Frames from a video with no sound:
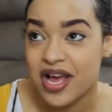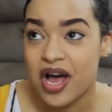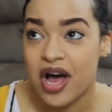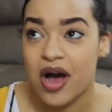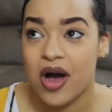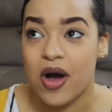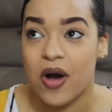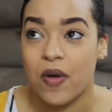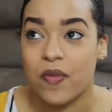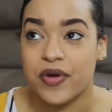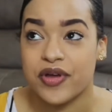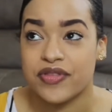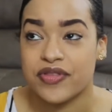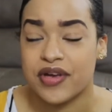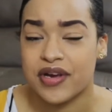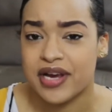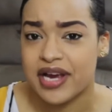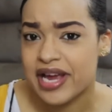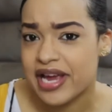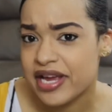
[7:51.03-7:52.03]
When
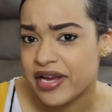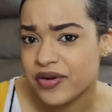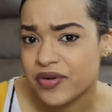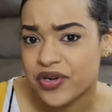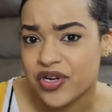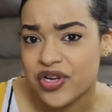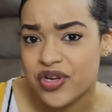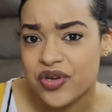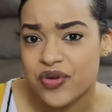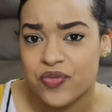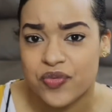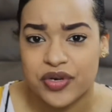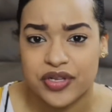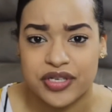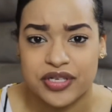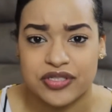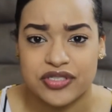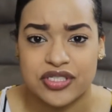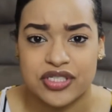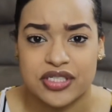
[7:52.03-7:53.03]
they're angry, when
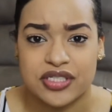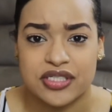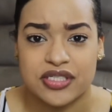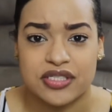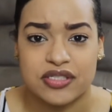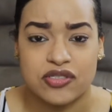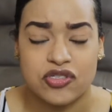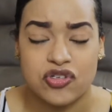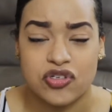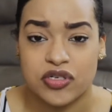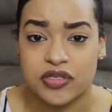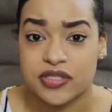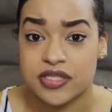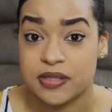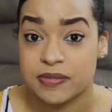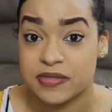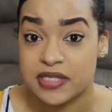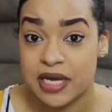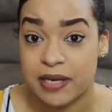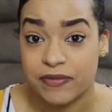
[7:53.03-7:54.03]
they're just, you know,
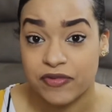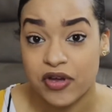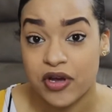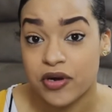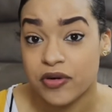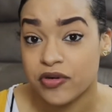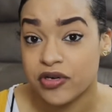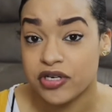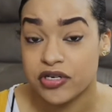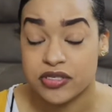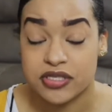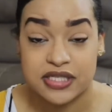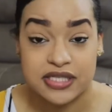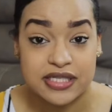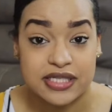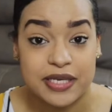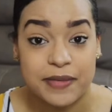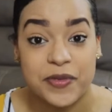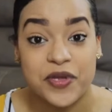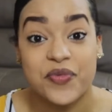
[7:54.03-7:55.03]
sometimes hungry or
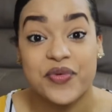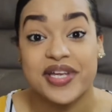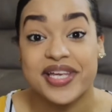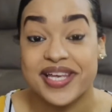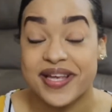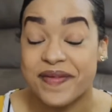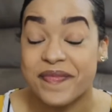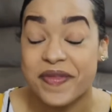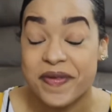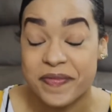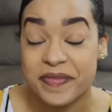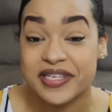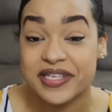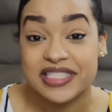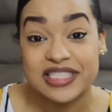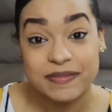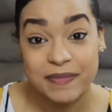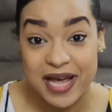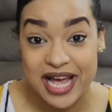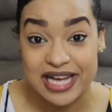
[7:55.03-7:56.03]
sleepy, we give them
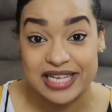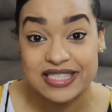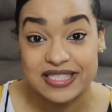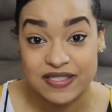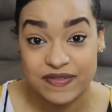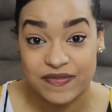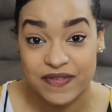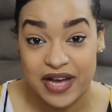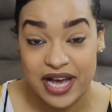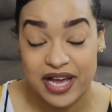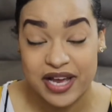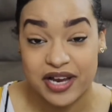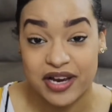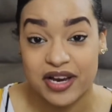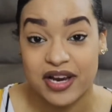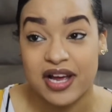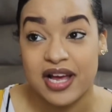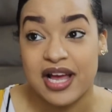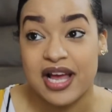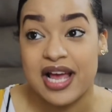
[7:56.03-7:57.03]
this pacifier,
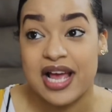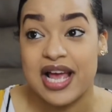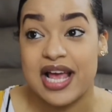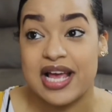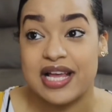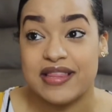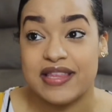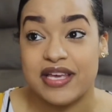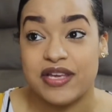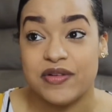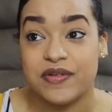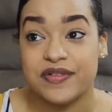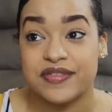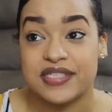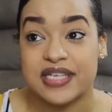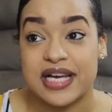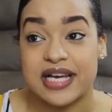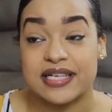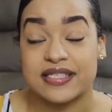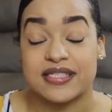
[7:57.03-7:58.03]
and they use
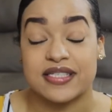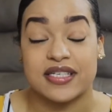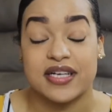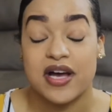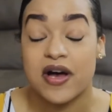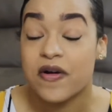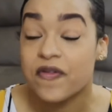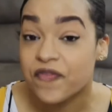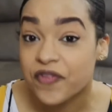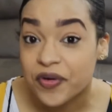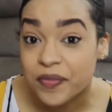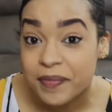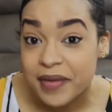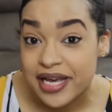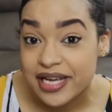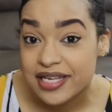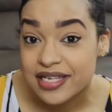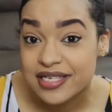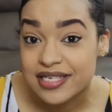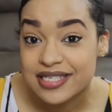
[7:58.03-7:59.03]
it as a comfort
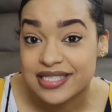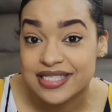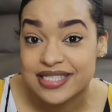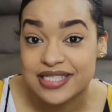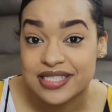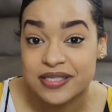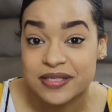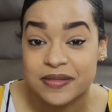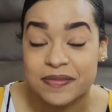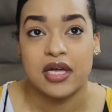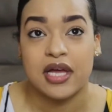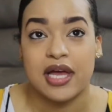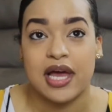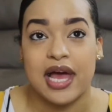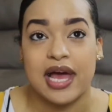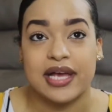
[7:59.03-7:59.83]
mechanism. I